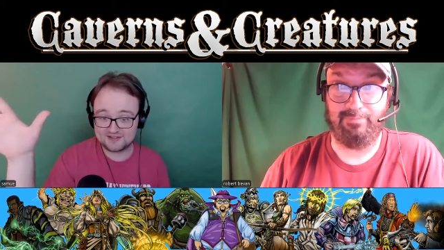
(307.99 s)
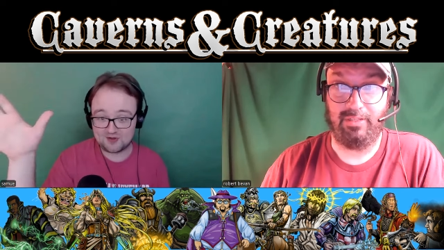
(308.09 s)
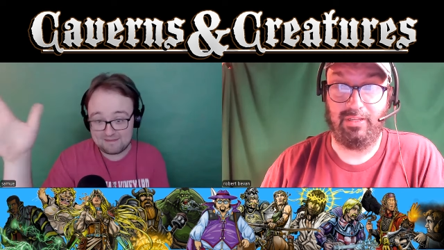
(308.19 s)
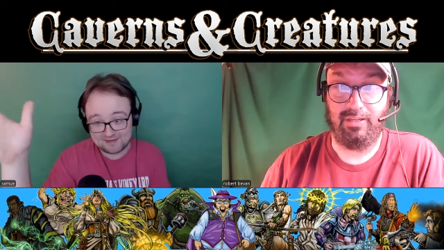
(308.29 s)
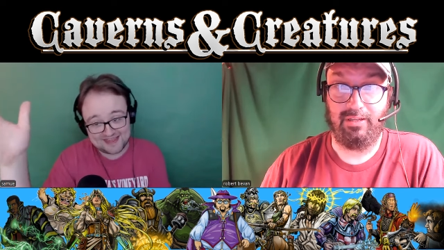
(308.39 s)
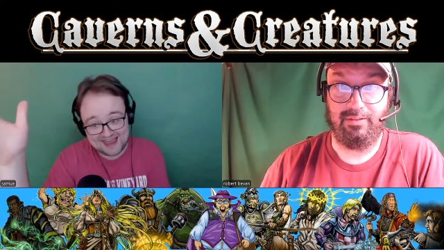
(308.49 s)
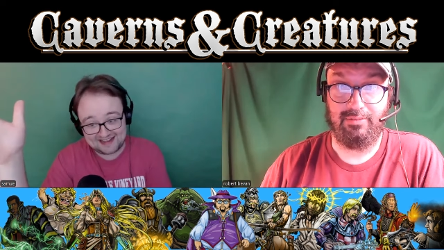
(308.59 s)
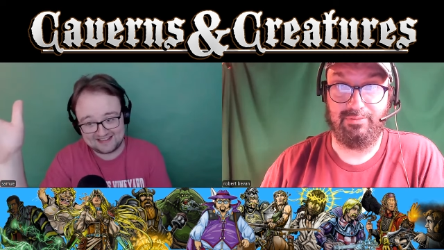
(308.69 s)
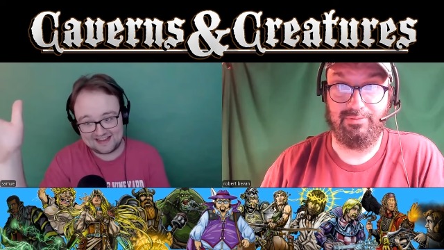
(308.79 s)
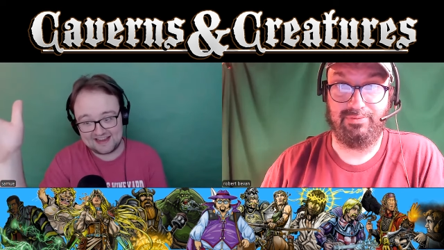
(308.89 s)
Speaker 1: So
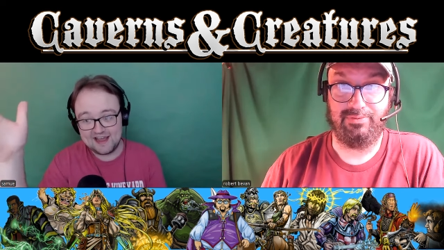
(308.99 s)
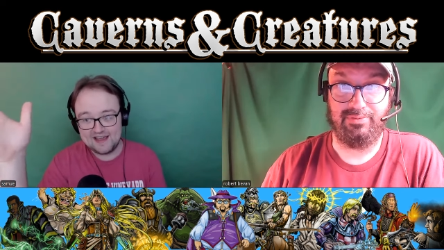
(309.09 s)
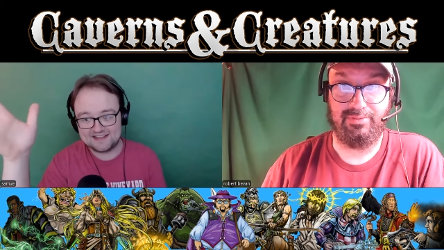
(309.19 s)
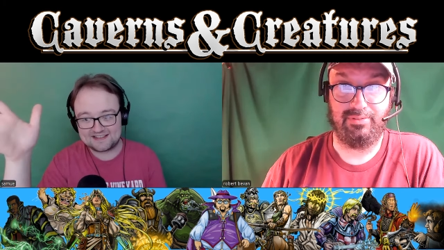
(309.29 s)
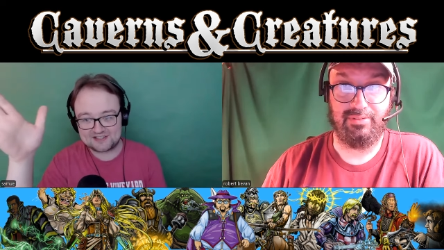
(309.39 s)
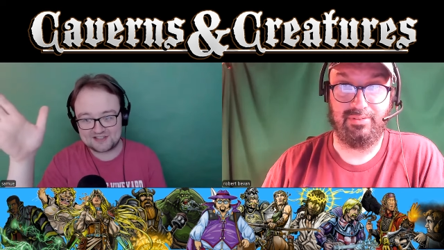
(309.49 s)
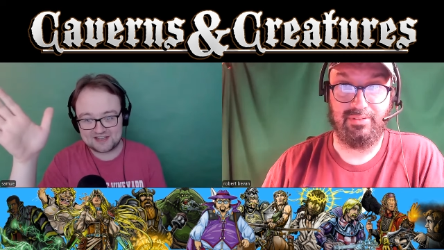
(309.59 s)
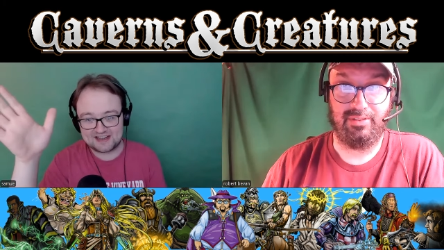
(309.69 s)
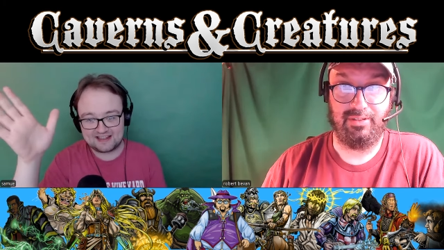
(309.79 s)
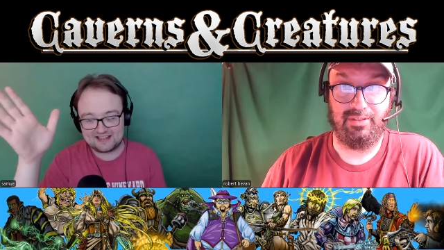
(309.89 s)
hypothetically, this is just going
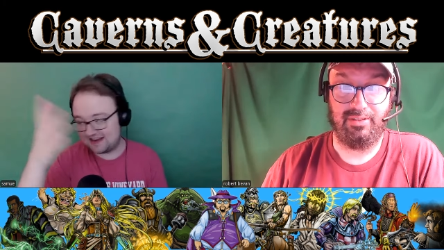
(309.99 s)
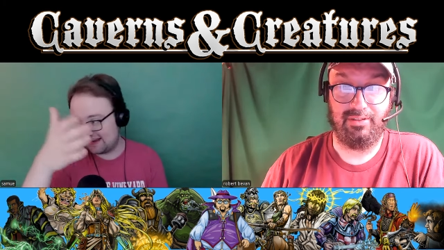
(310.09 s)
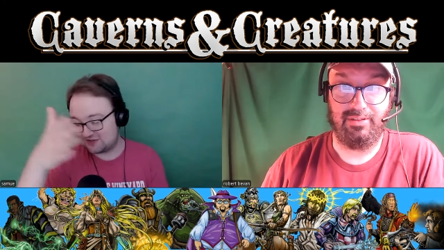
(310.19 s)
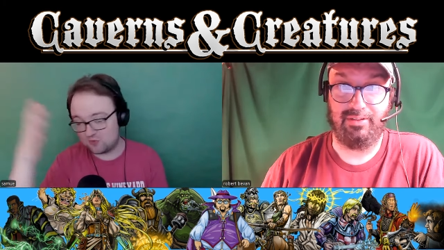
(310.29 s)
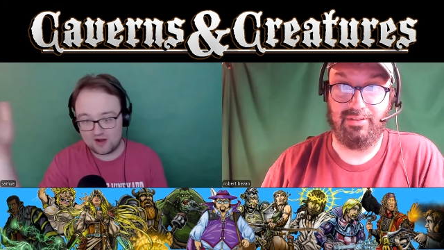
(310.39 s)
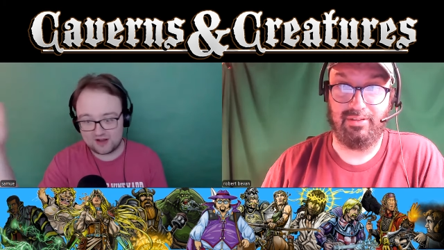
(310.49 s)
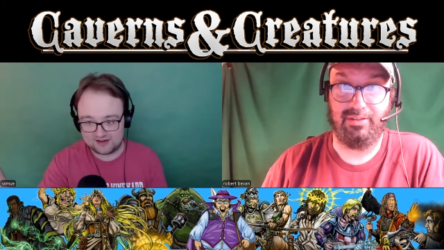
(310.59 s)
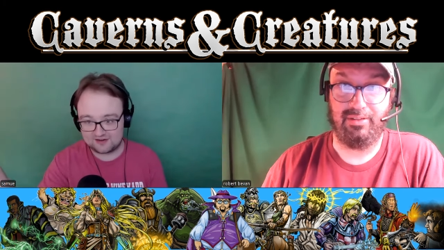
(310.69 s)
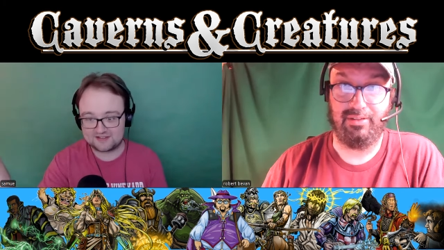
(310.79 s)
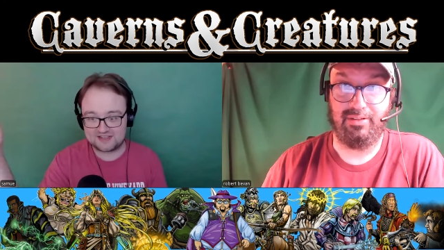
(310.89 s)
to get like in 20
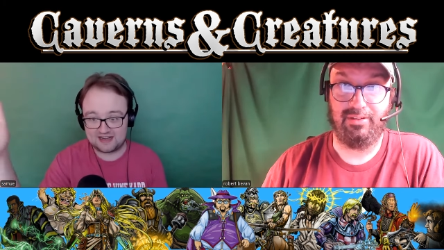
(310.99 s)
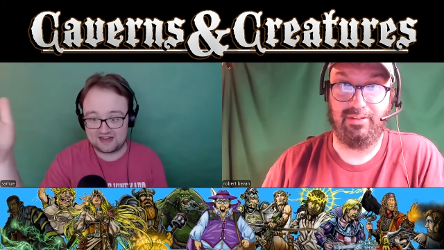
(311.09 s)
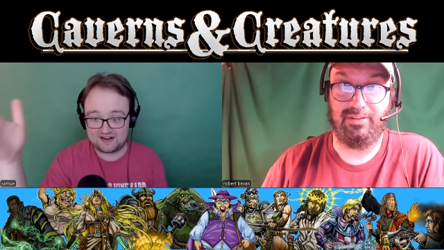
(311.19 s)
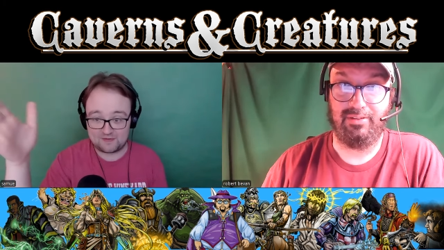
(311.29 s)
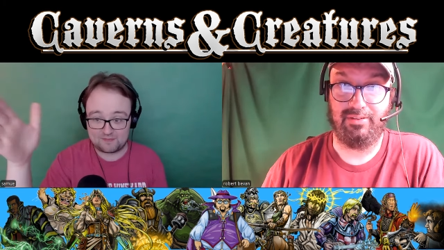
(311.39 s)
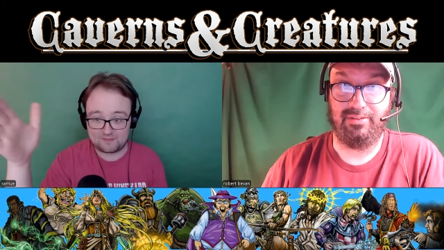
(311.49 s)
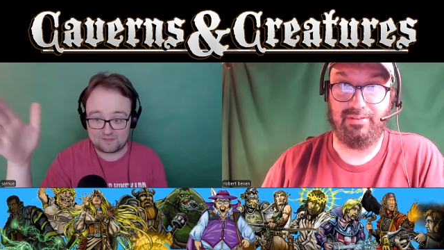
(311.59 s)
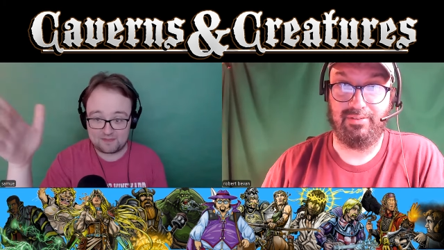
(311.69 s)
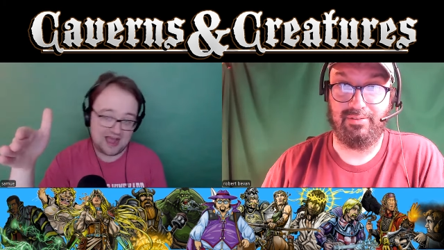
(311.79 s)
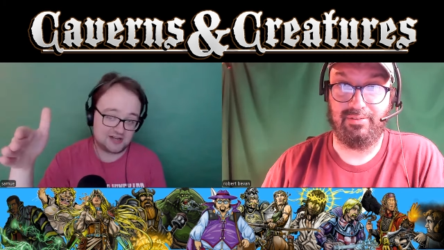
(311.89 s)
years, it's going to get another patch
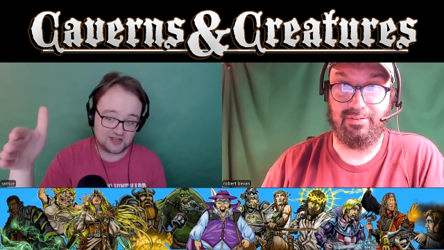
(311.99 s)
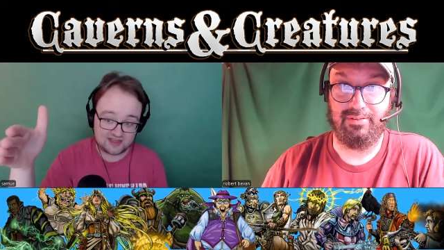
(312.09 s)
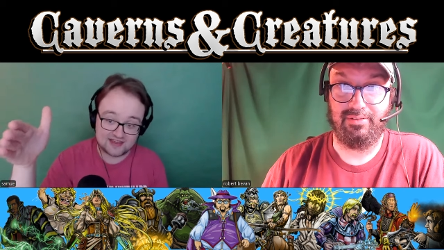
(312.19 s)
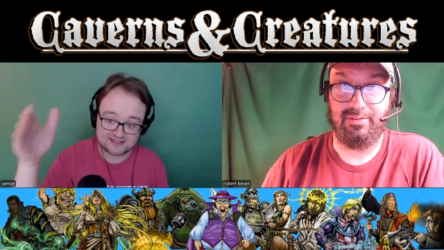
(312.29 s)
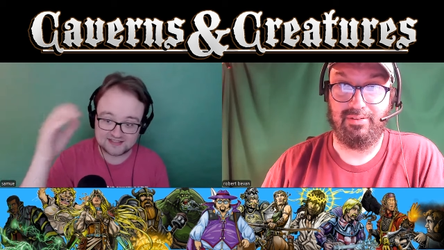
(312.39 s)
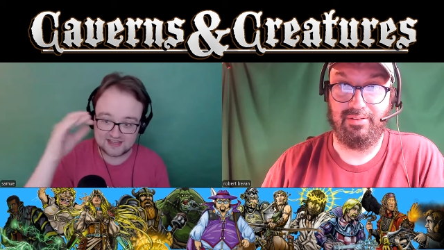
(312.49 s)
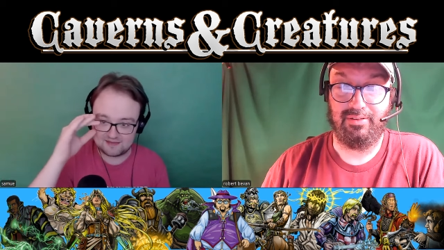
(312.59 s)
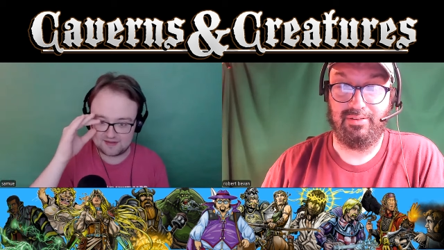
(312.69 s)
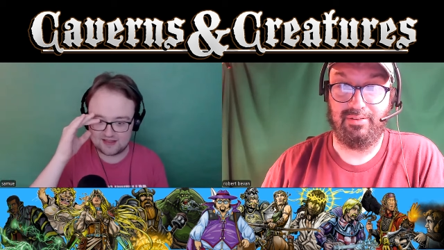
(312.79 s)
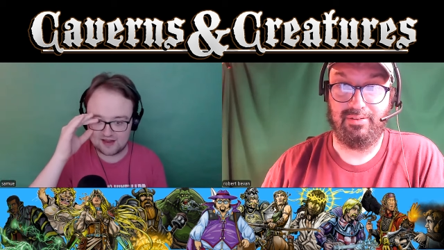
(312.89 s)
like this. It's going to
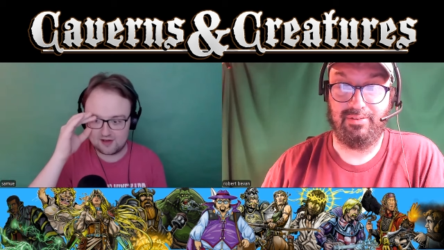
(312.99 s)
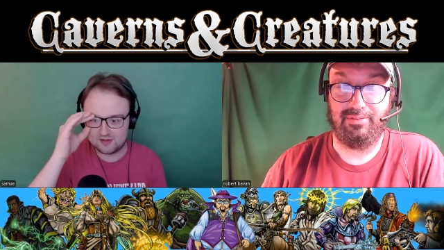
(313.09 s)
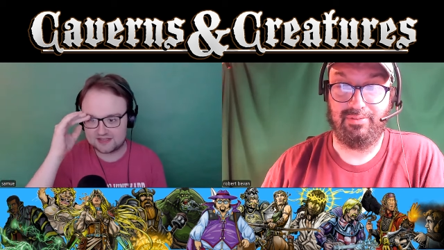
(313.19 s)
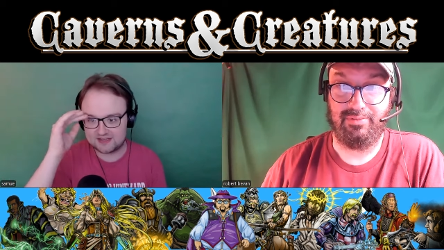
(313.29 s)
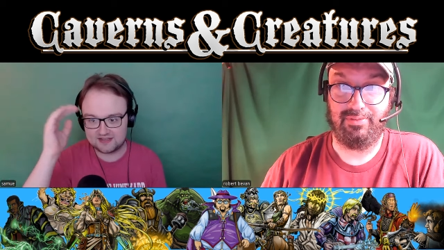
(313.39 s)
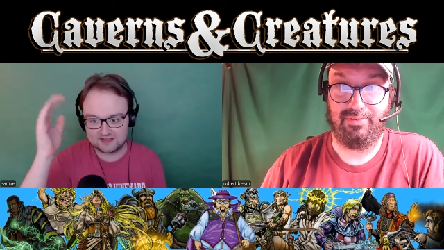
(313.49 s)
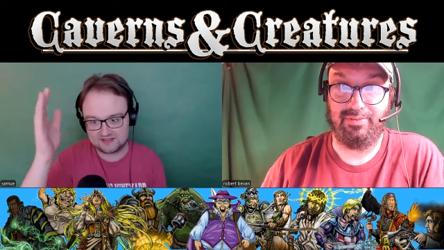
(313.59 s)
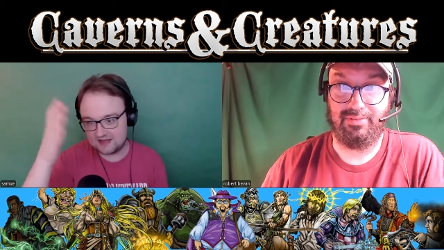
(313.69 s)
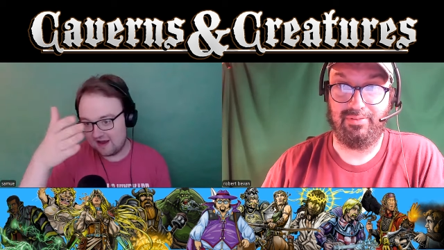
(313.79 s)
be like, oh, this is